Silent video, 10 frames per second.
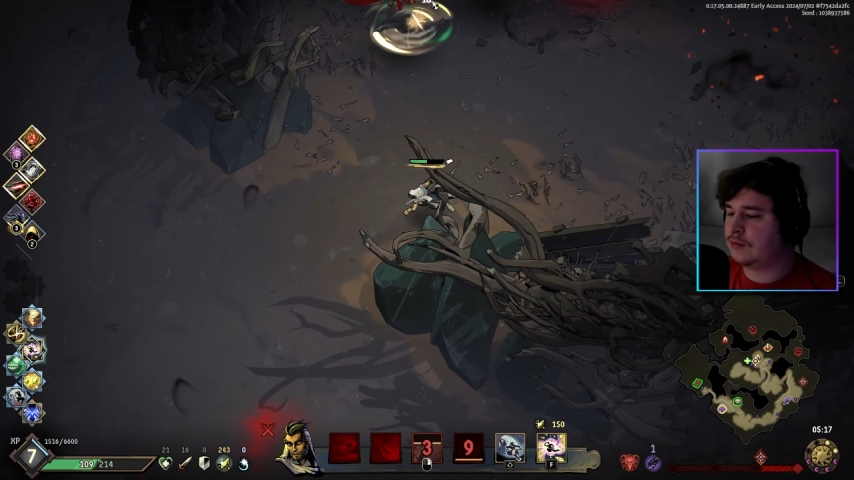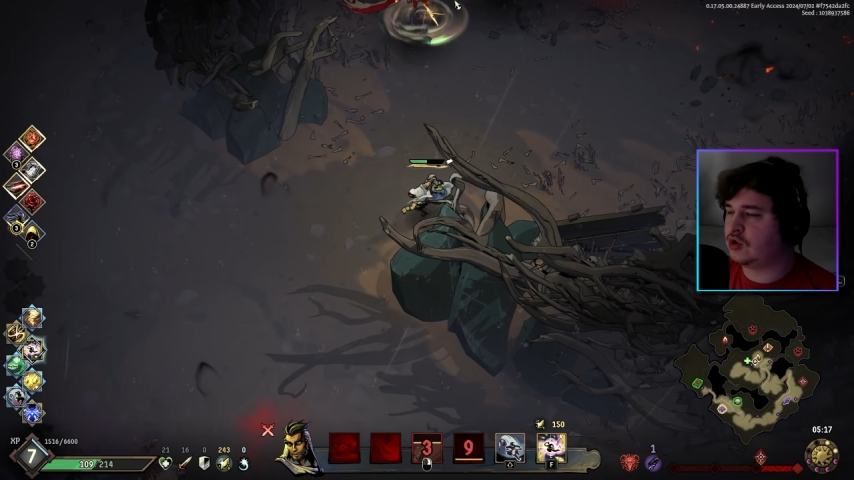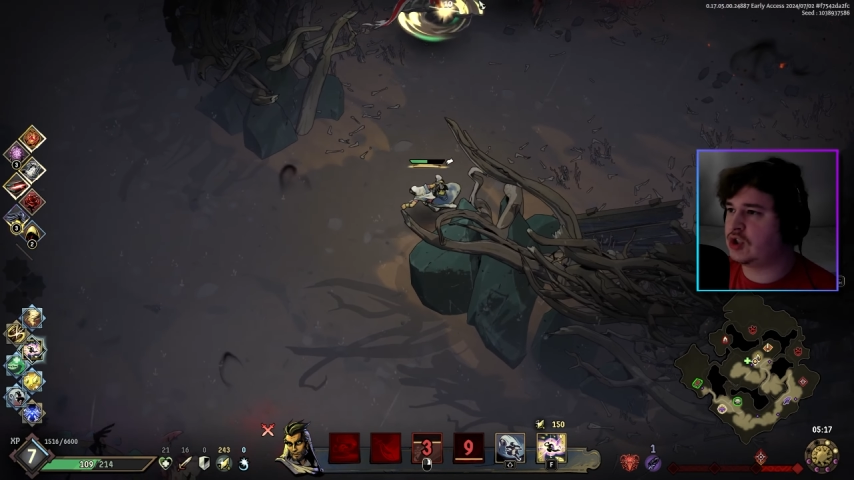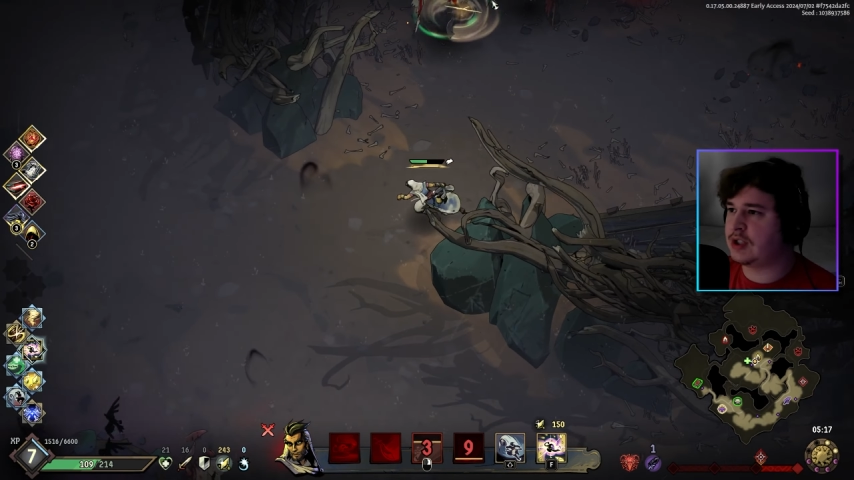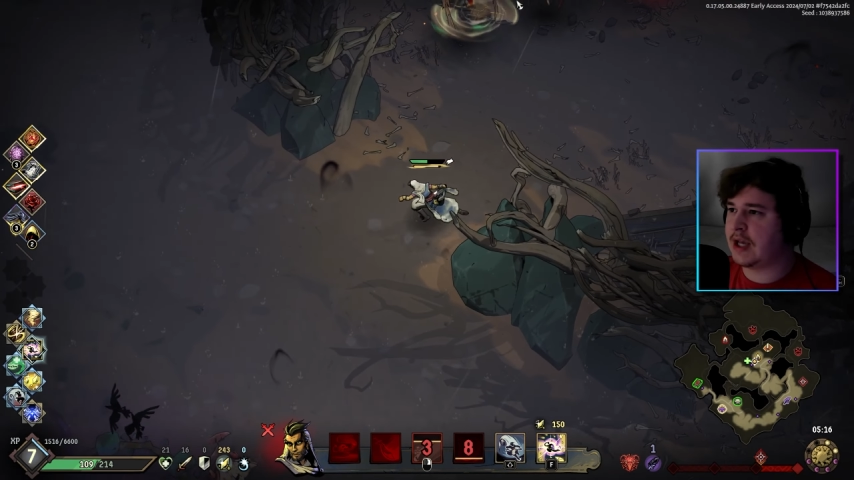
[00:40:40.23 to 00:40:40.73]

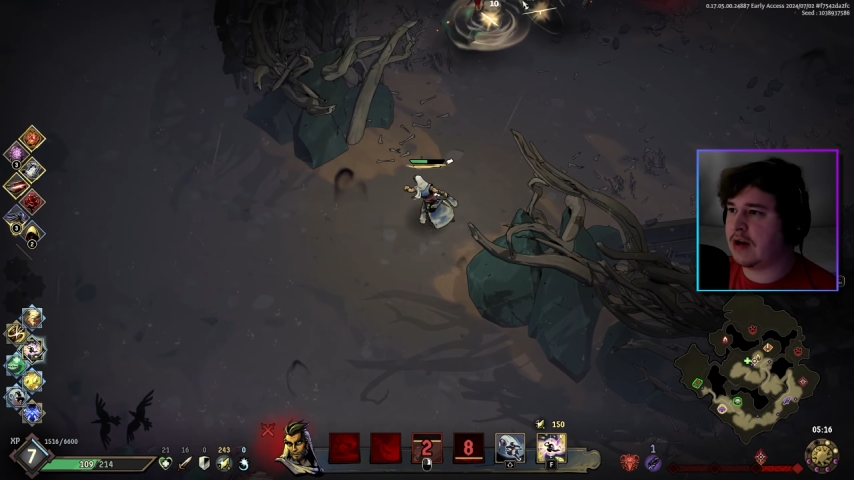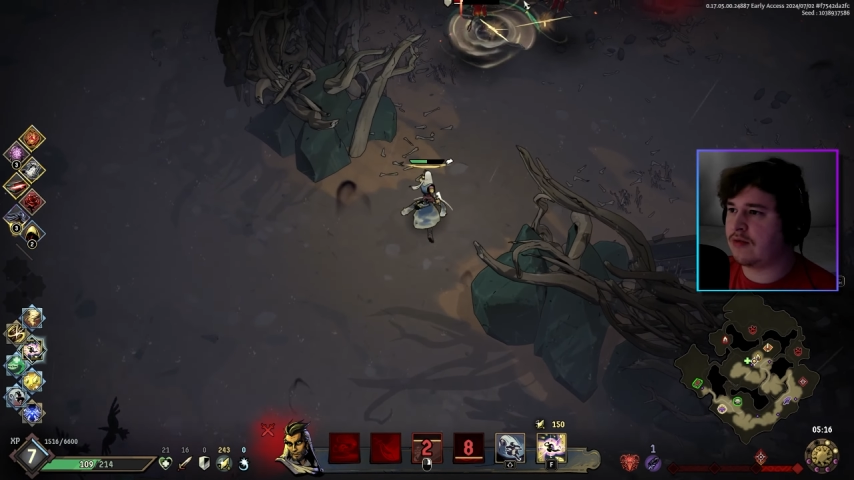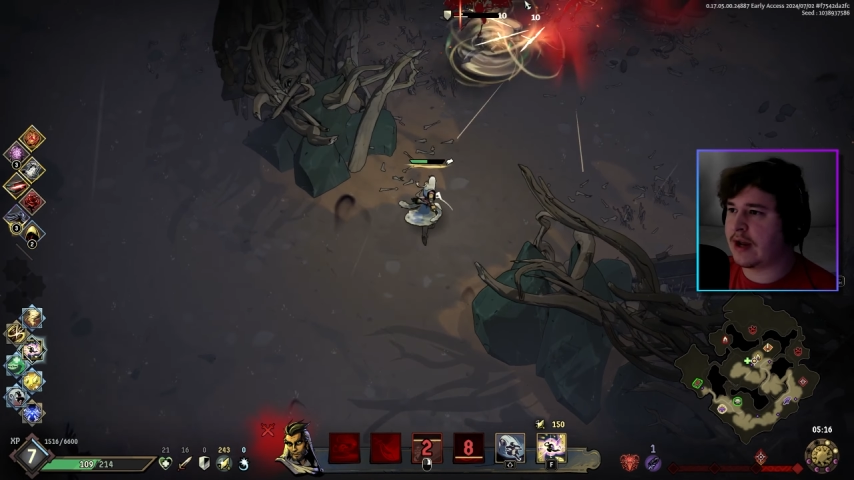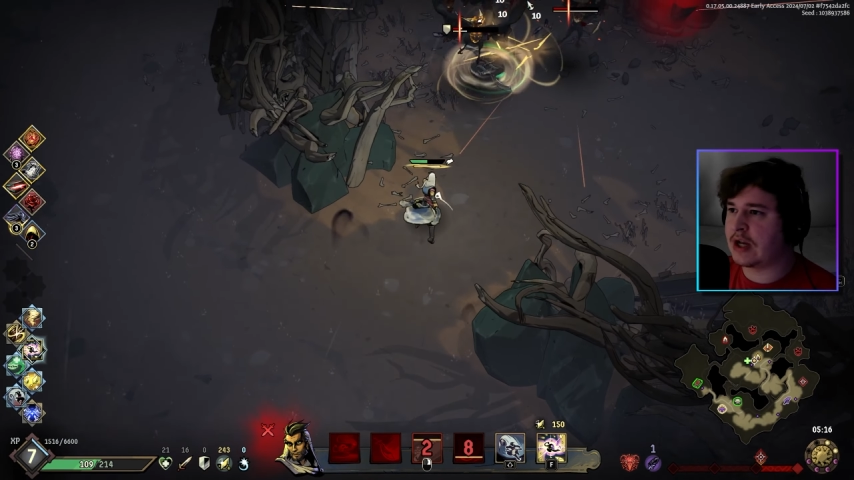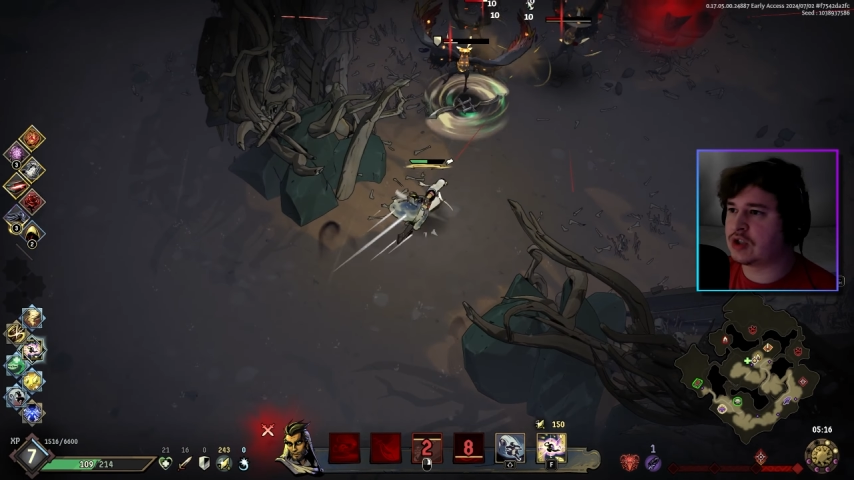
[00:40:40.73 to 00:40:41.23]
just to get
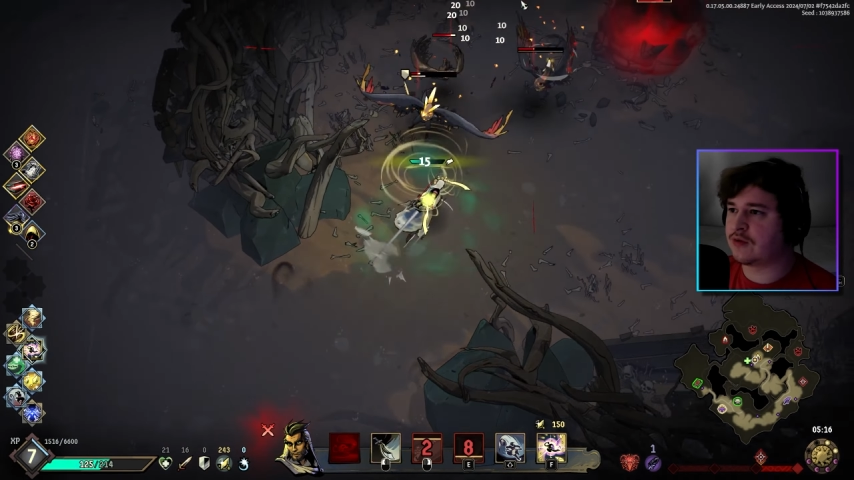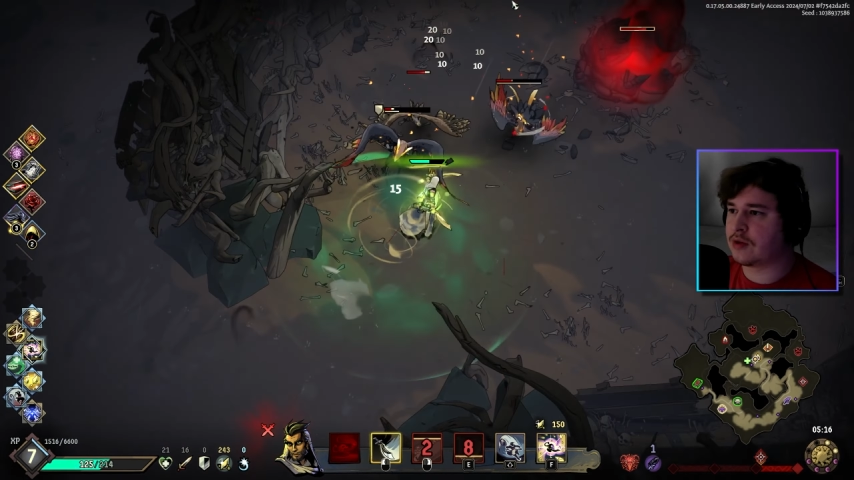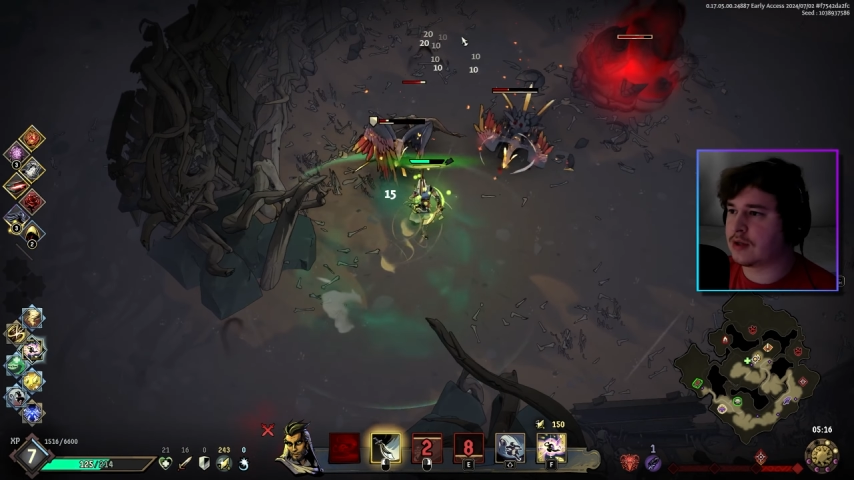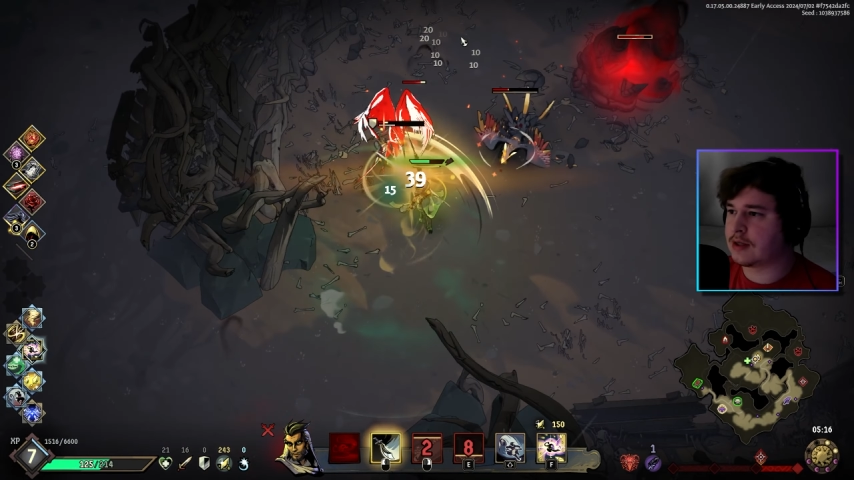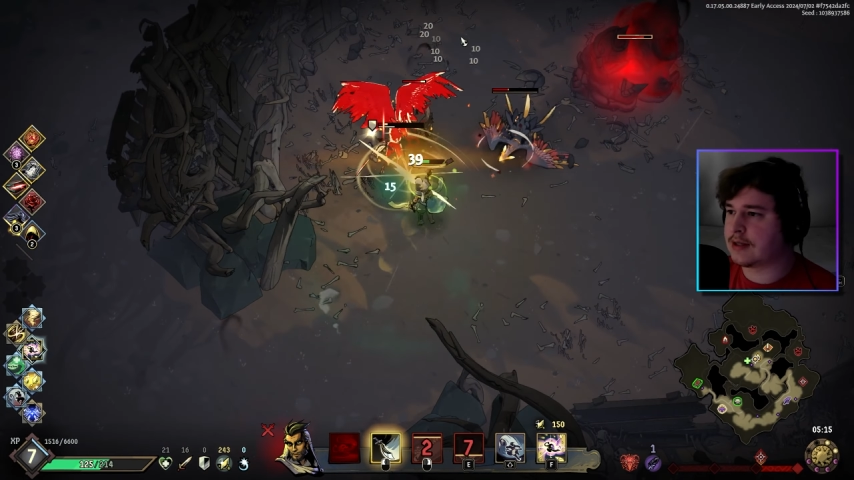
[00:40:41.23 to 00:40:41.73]
in range
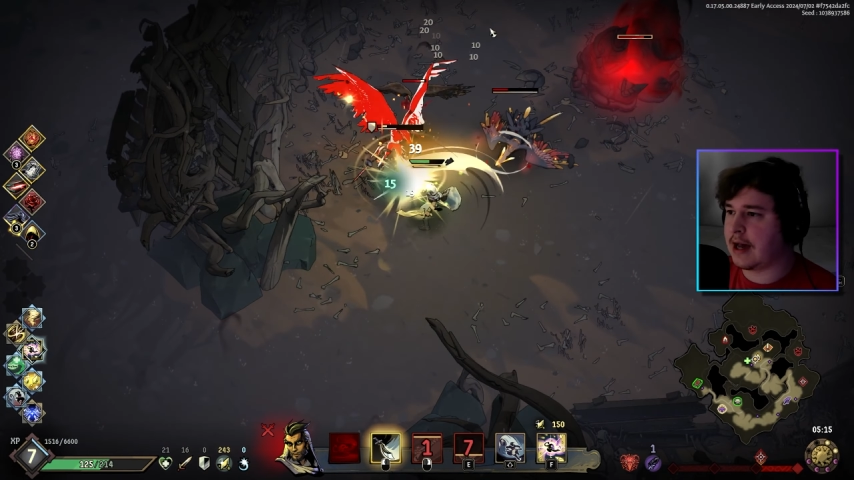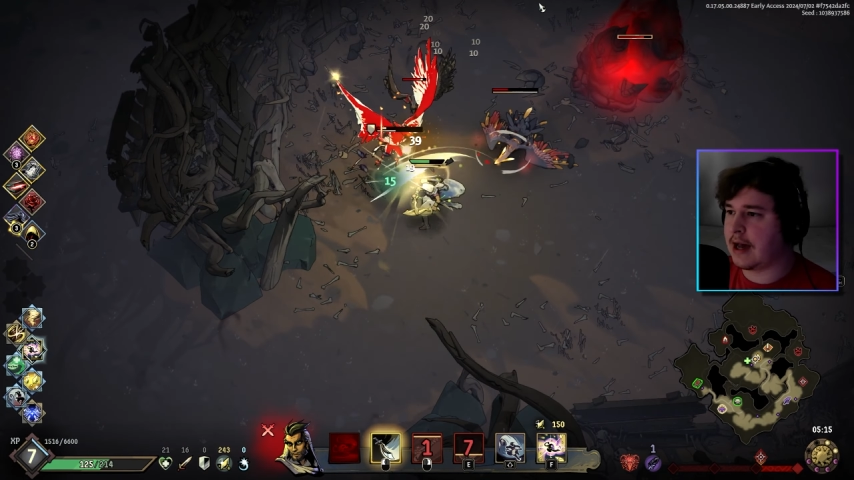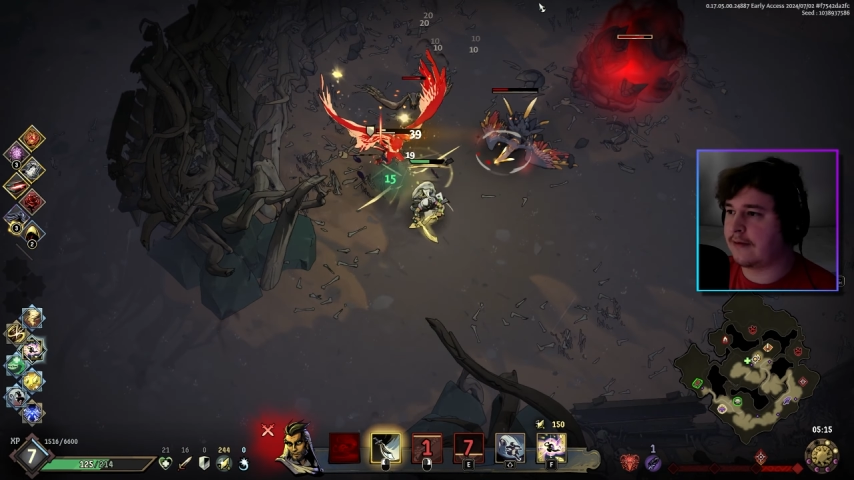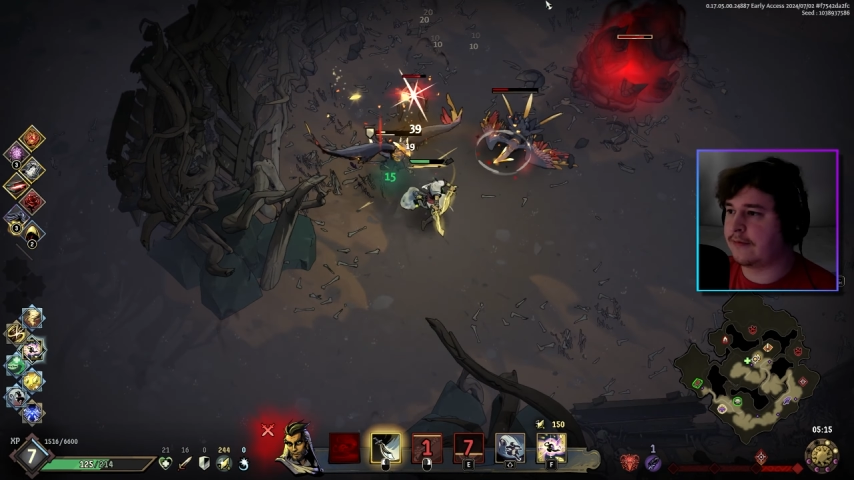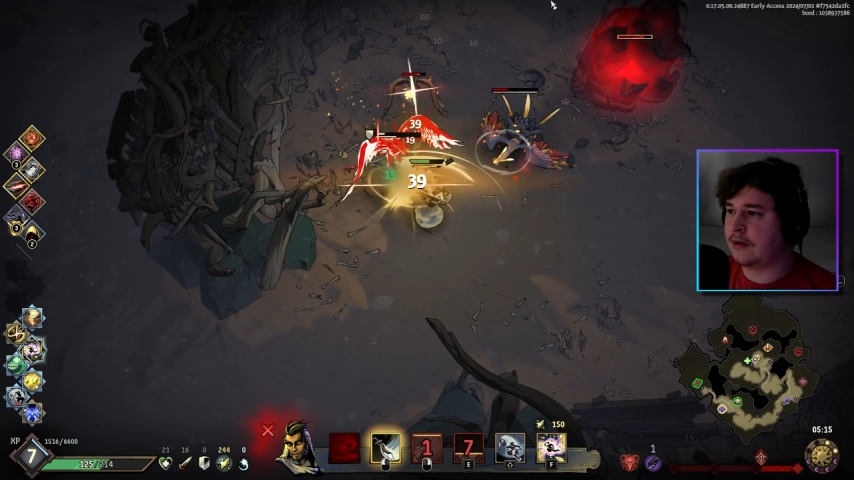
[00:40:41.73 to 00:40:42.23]
for the
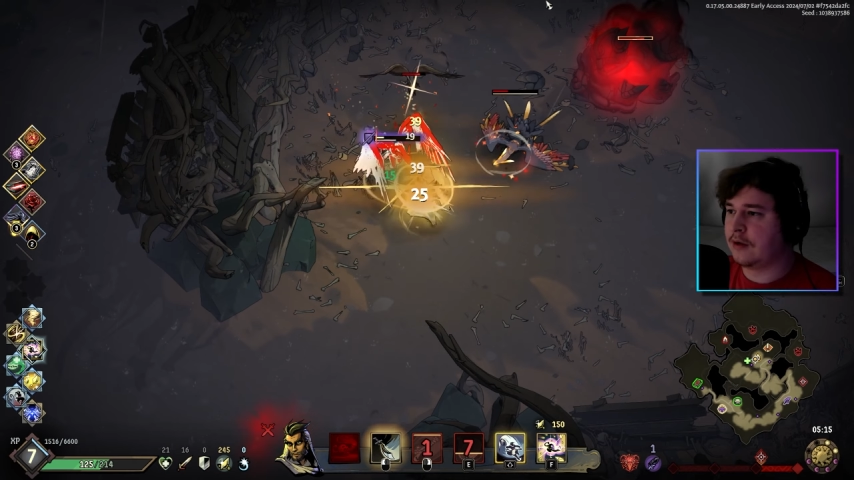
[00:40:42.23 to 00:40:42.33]
dive.